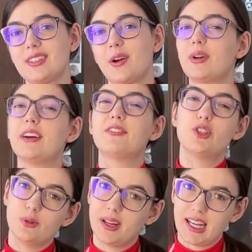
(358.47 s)
I won't have
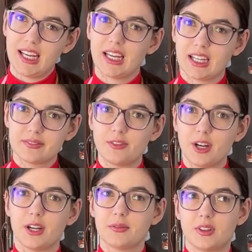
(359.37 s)
too many
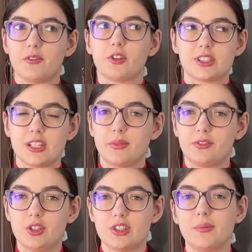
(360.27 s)
for the foreseeable future,